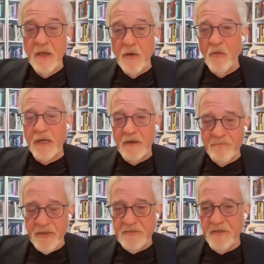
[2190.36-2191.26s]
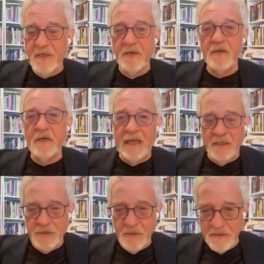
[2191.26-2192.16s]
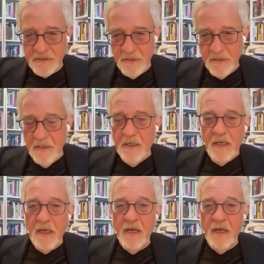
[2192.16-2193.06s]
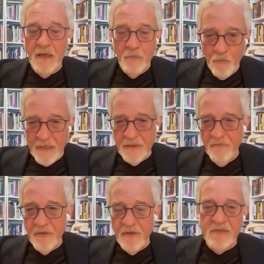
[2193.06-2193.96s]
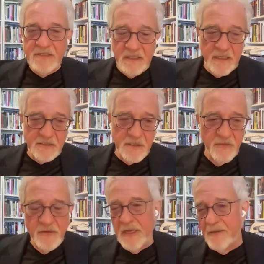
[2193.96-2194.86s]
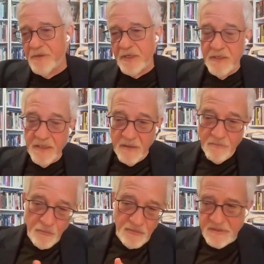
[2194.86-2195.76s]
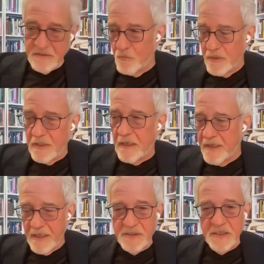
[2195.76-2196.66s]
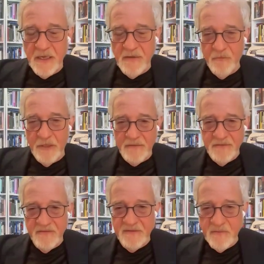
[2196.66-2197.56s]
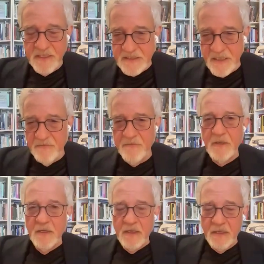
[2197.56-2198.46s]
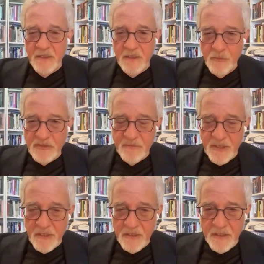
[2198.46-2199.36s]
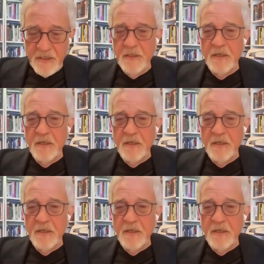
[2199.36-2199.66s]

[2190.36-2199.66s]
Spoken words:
all kind of particular actions. One of them is an action that happened in a kibbutz where I actually have relatives myself, in kibbutz Be'eri,